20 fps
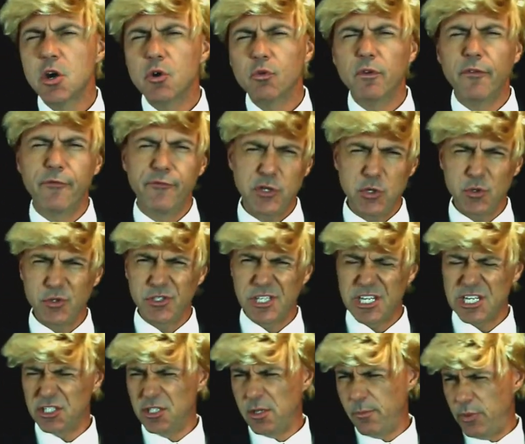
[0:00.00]

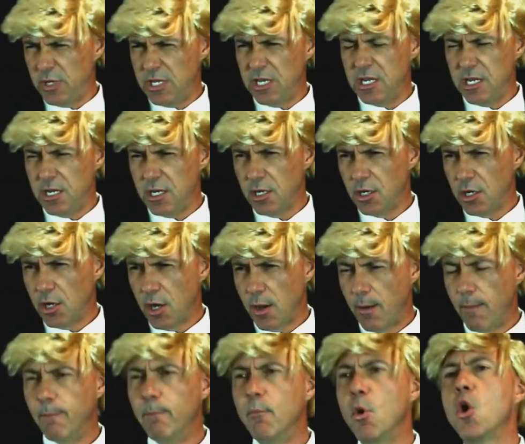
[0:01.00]
refusing to be
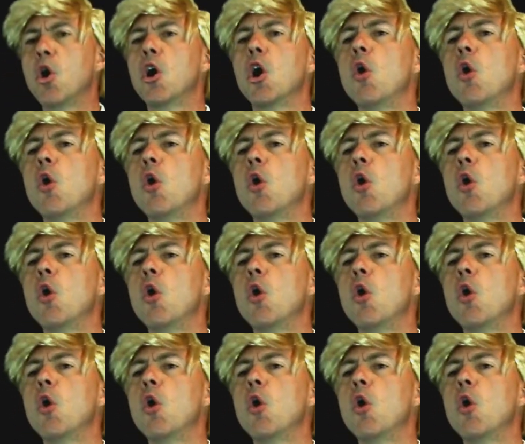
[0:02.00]
more